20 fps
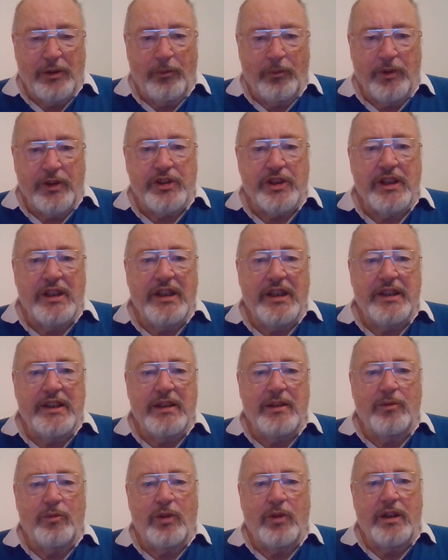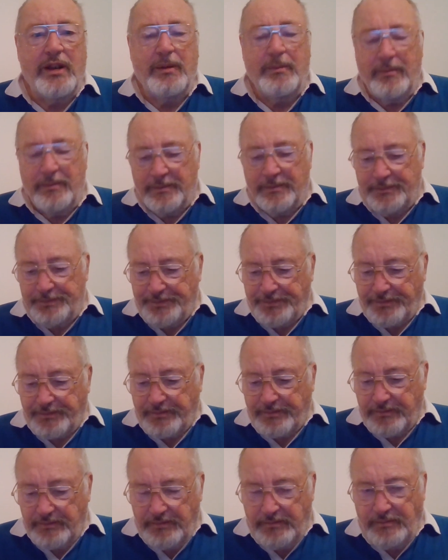we certainly didn't want him
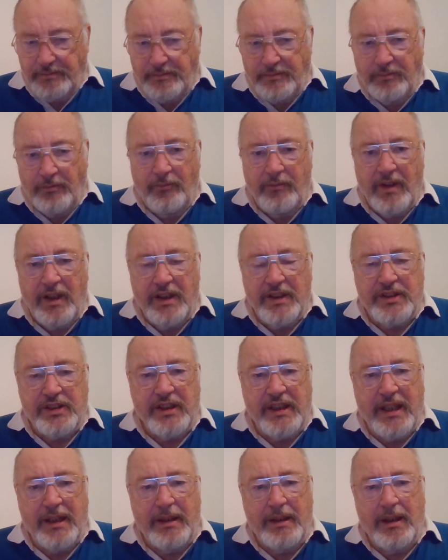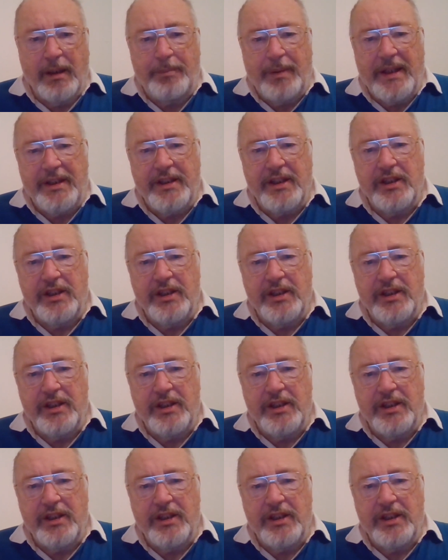to get a bad